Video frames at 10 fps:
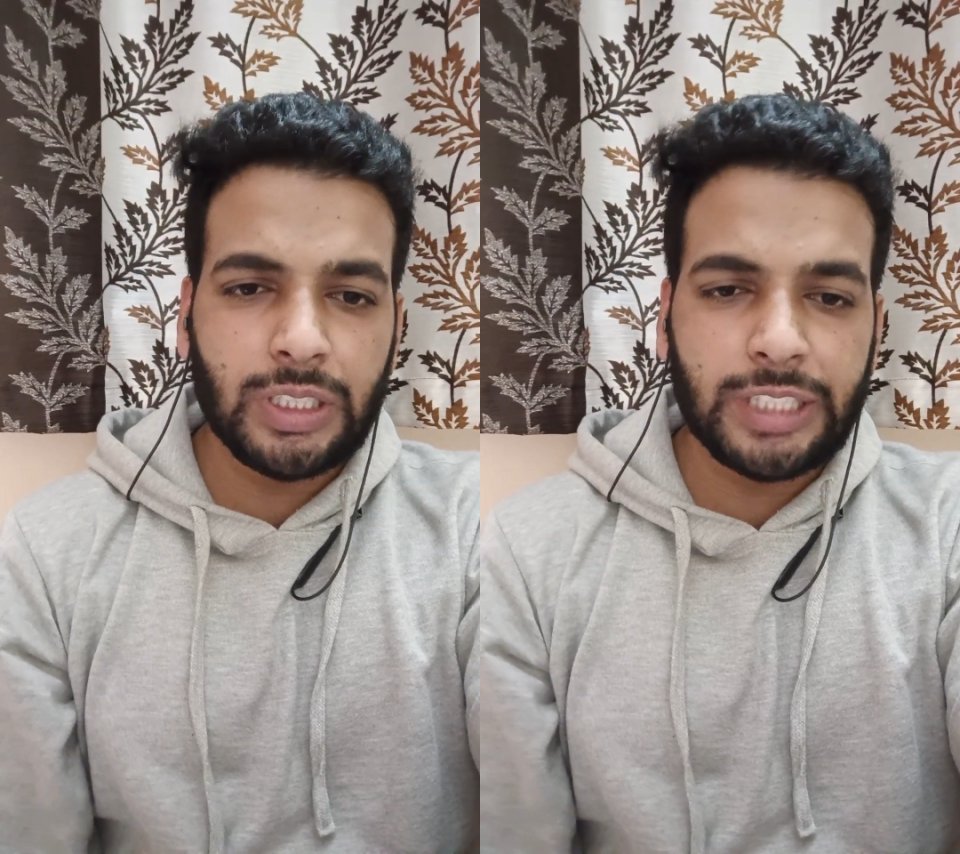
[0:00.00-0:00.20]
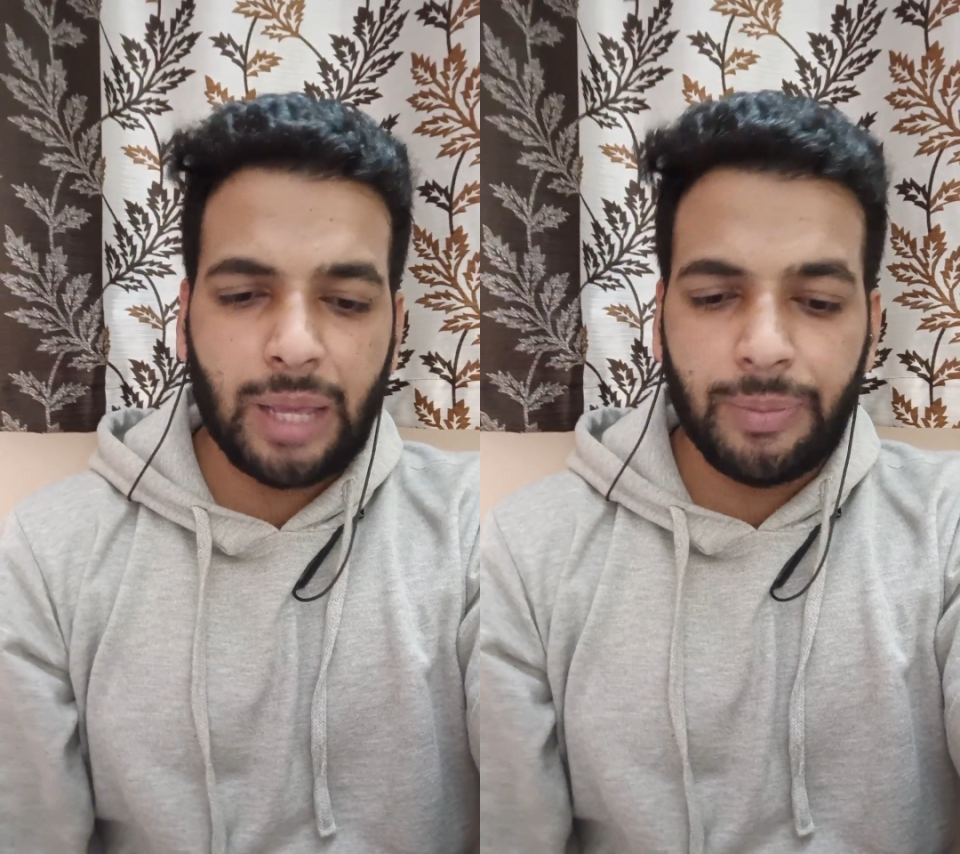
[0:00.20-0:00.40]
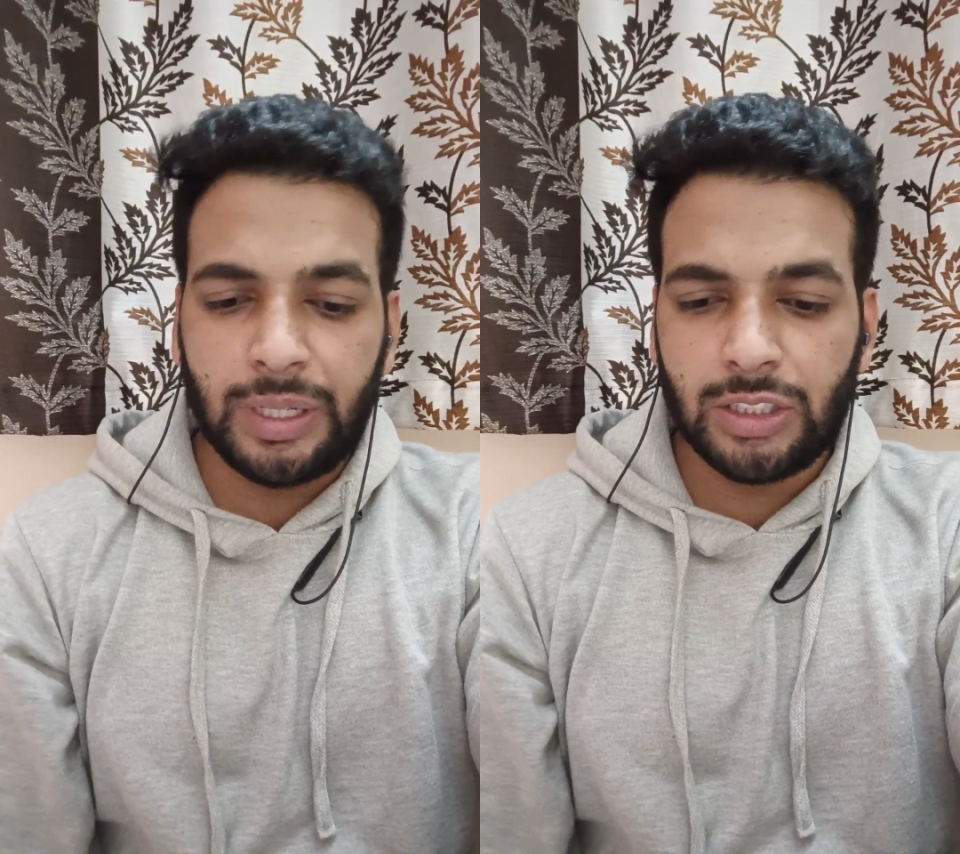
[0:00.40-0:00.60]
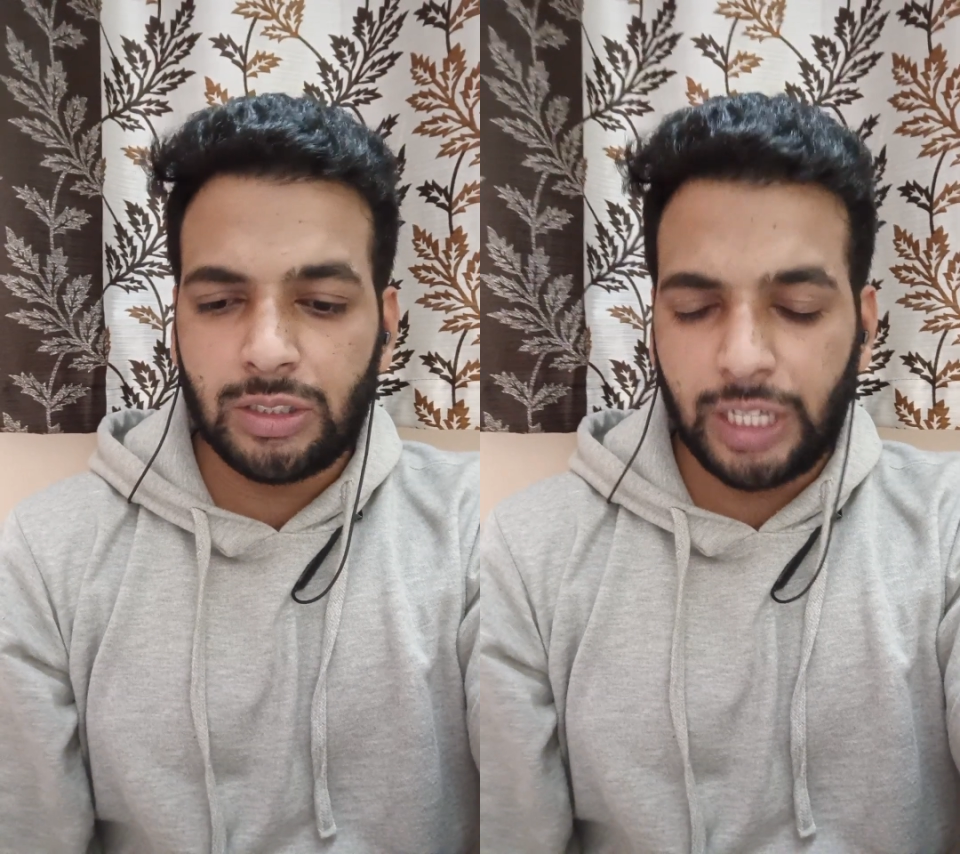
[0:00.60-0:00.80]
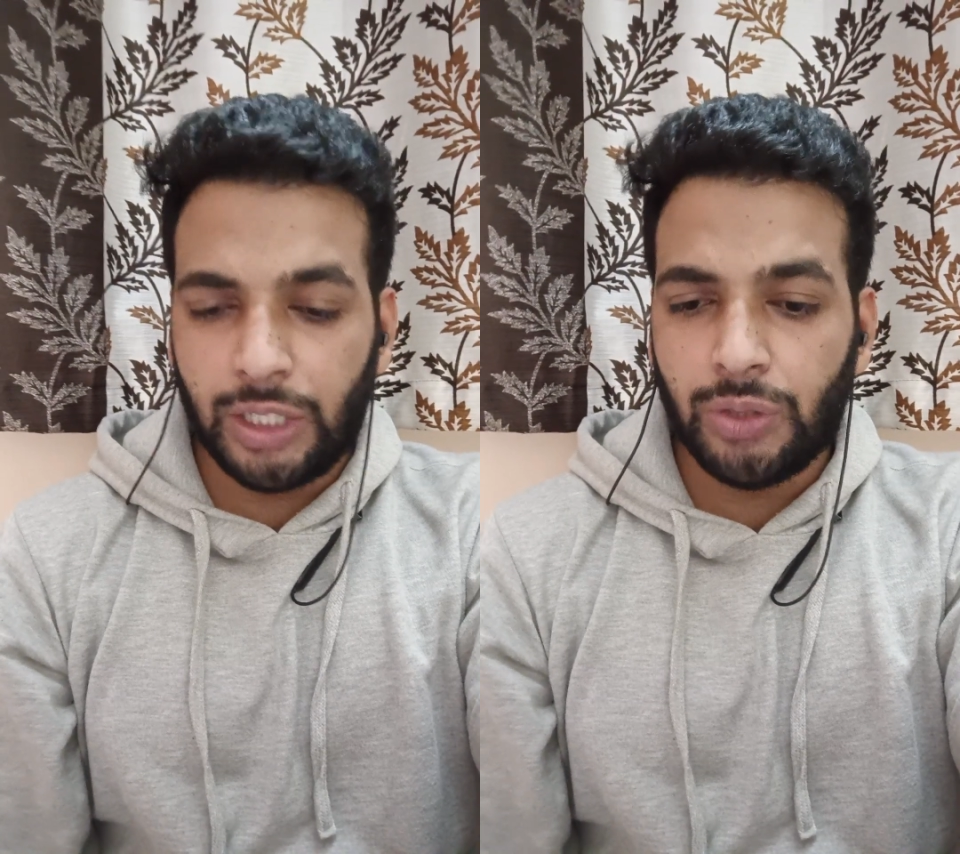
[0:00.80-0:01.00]
the timing is
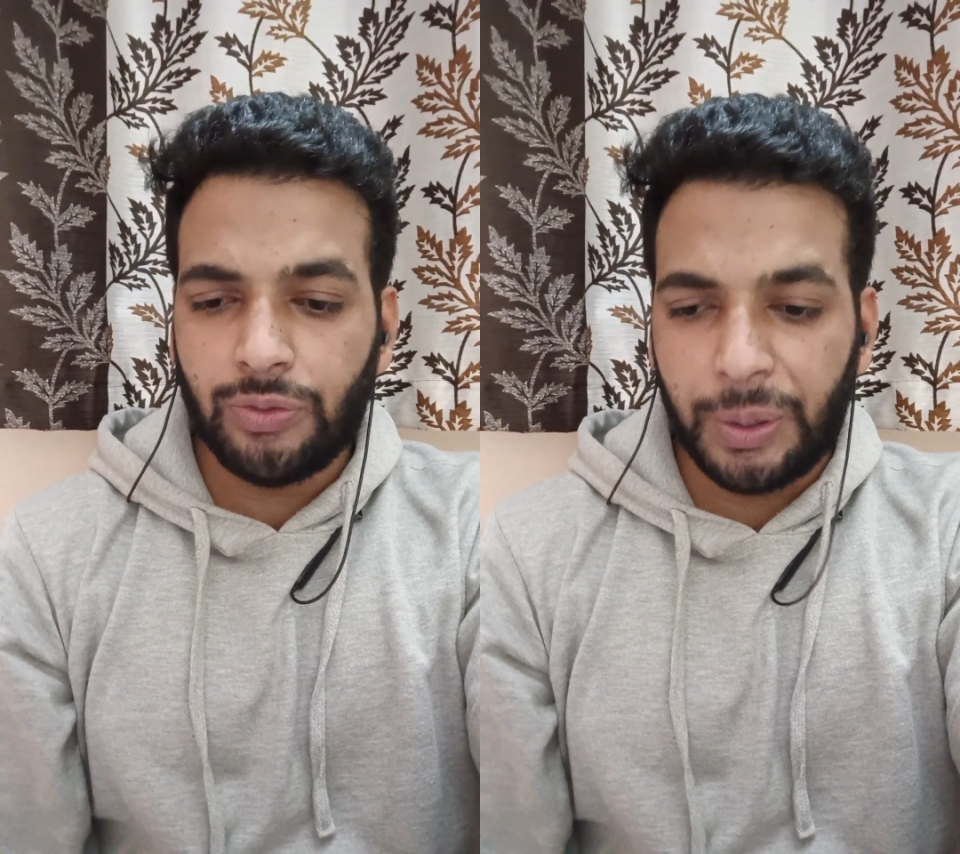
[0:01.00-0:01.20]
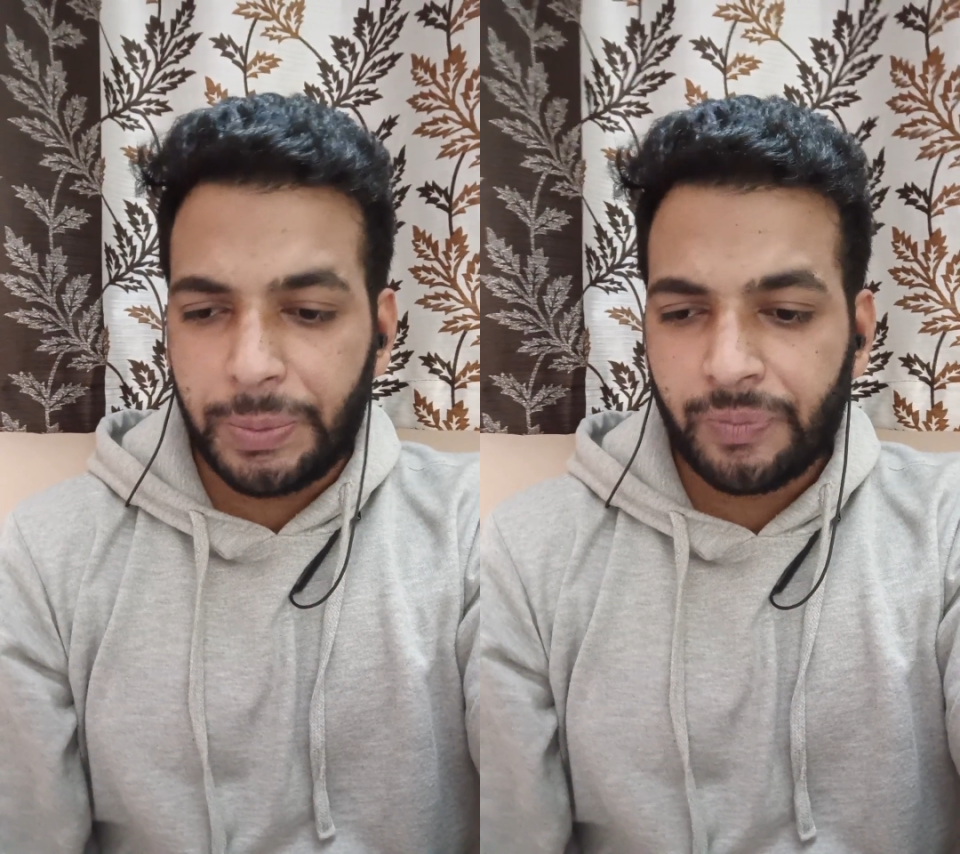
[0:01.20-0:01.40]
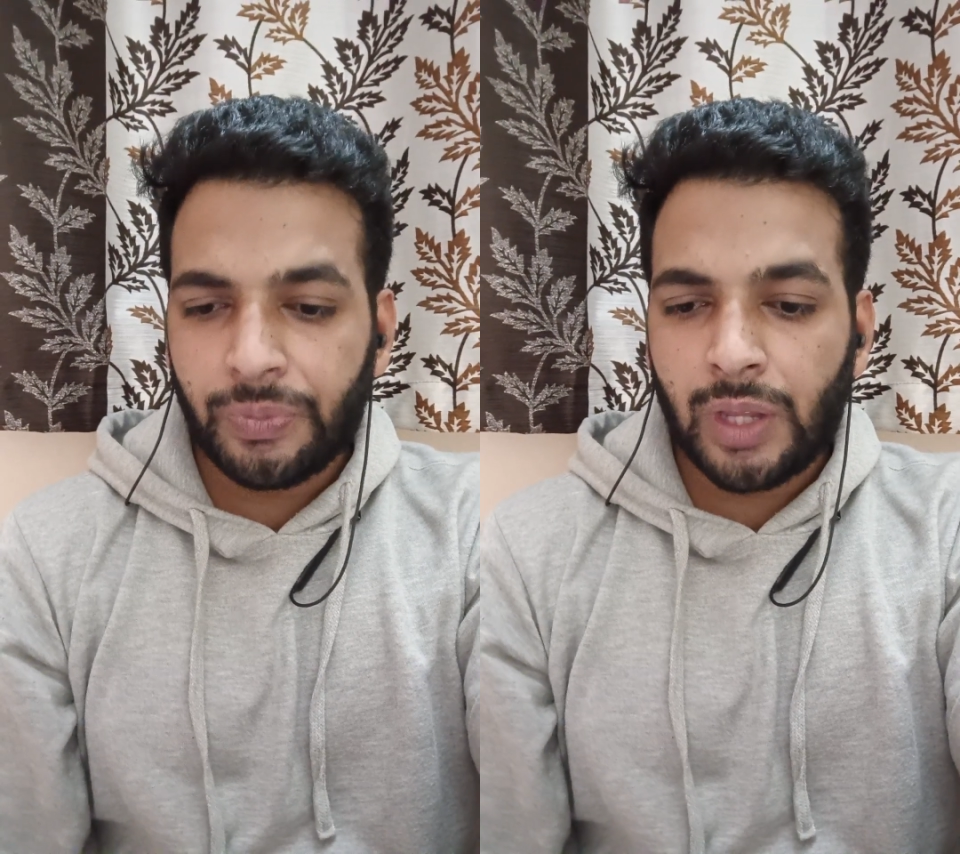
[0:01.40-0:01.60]
10 to 5.